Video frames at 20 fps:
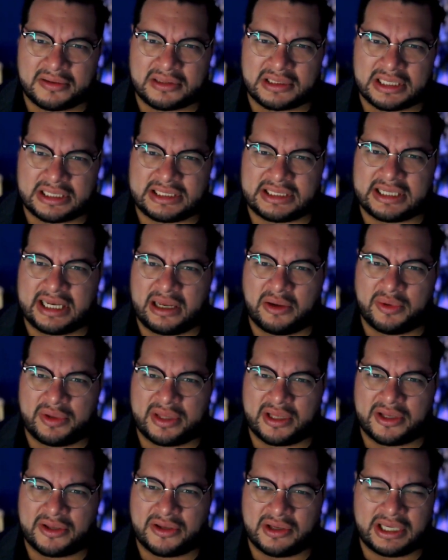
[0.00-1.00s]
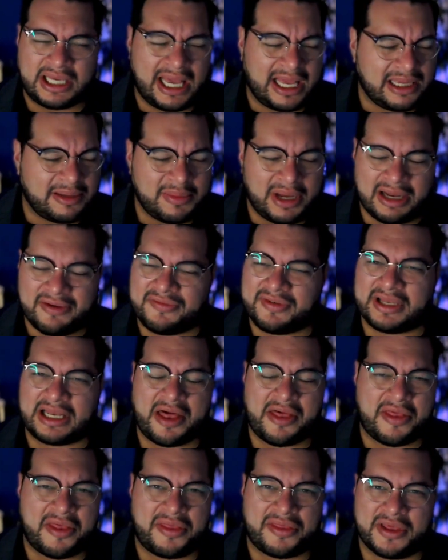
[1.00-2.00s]
that's sitting within you. Yeah, you might feel
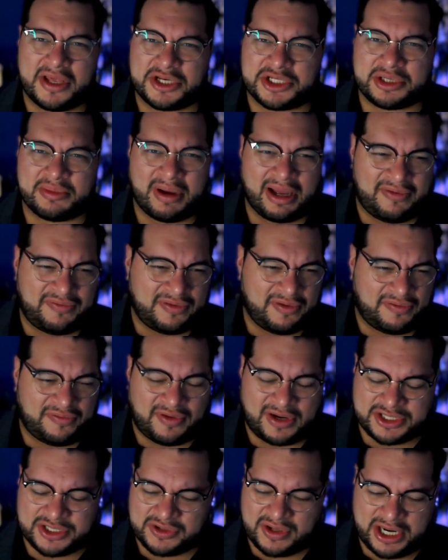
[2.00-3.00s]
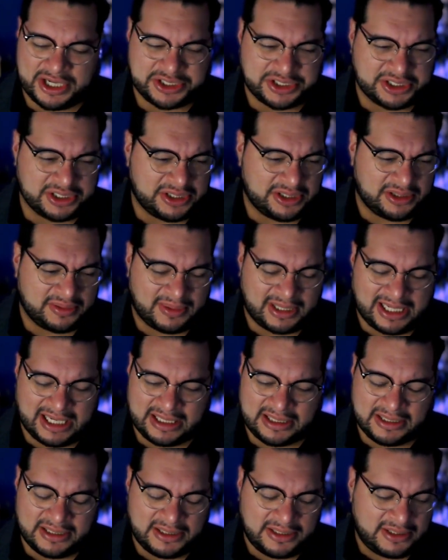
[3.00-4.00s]
other things. You might feel frustration. You
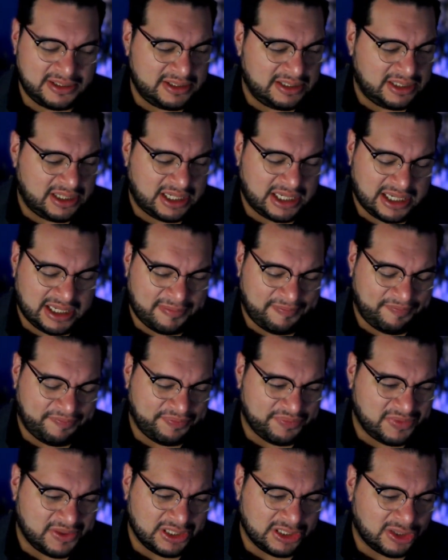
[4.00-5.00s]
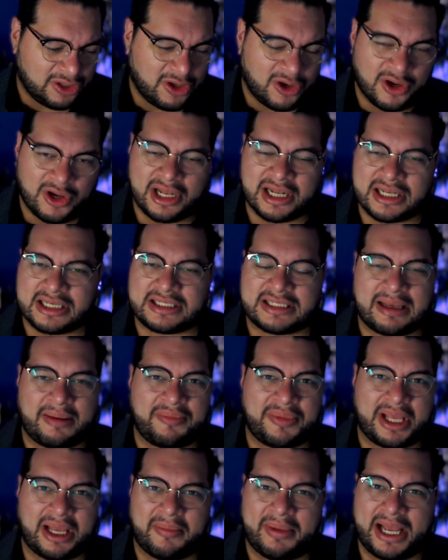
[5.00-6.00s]
might um, learn
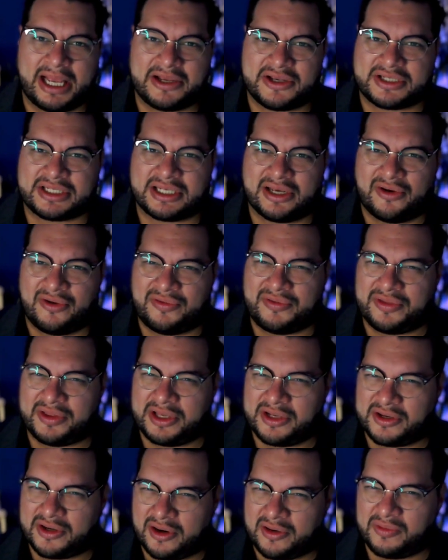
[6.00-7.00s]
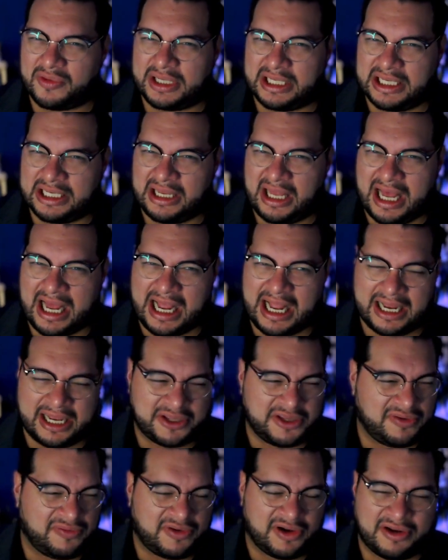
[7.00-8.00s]
something about yourself that you don't really like,
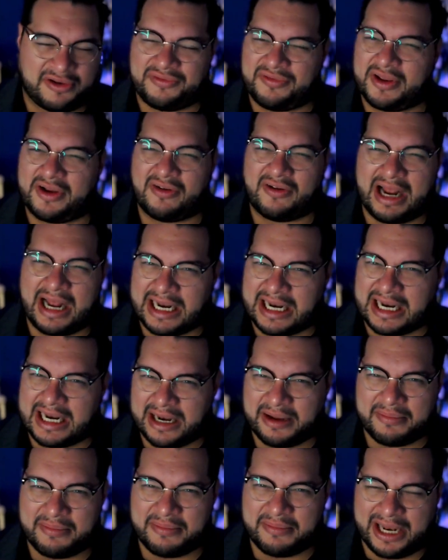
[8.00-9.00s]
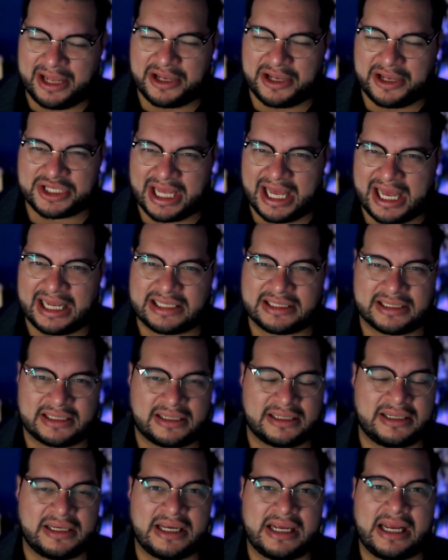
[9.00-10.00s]
and you've got to figure out how to manage that
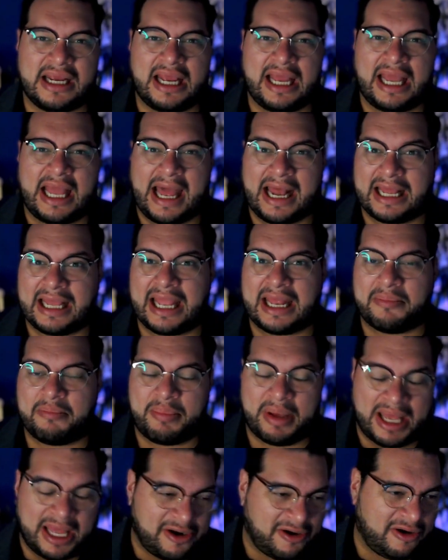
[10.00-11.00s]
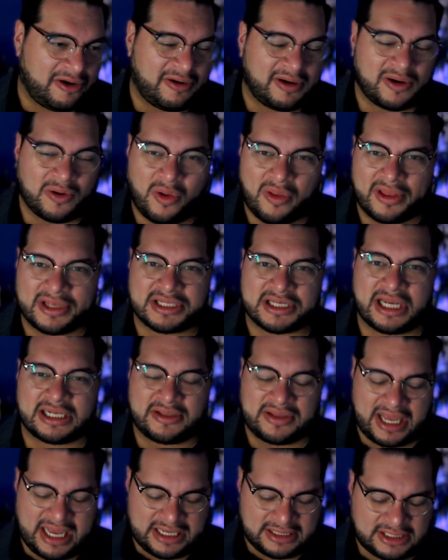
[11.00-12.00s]
and how to get better and all those kinds
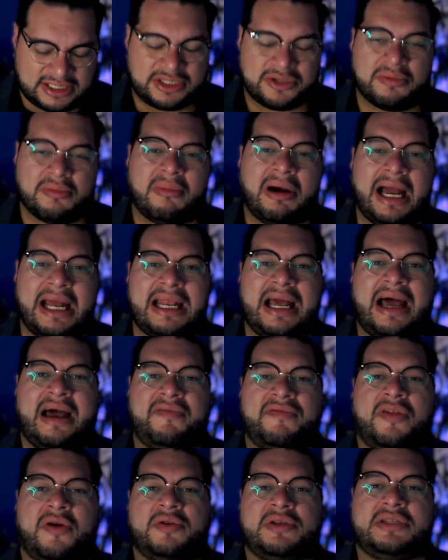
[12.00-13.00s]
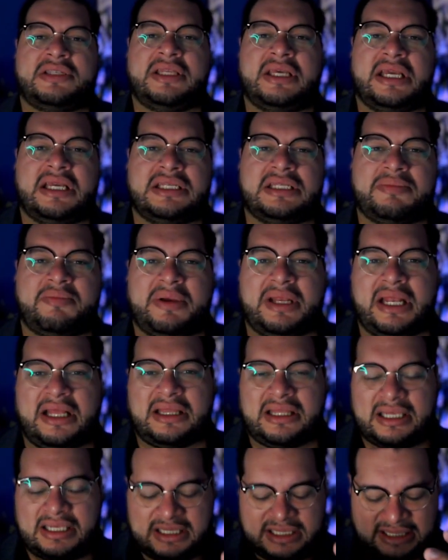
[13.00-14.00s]
of. Yes, you might have those things, but
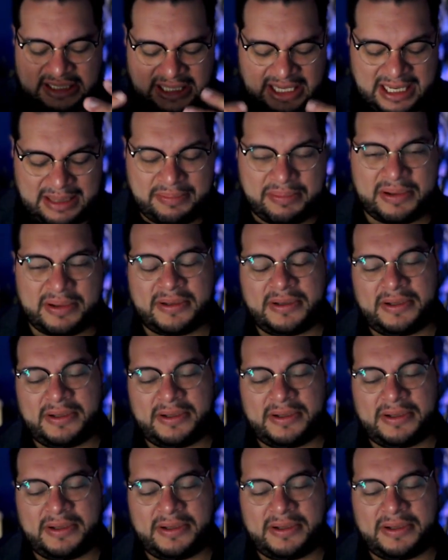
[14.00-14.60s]
at the deep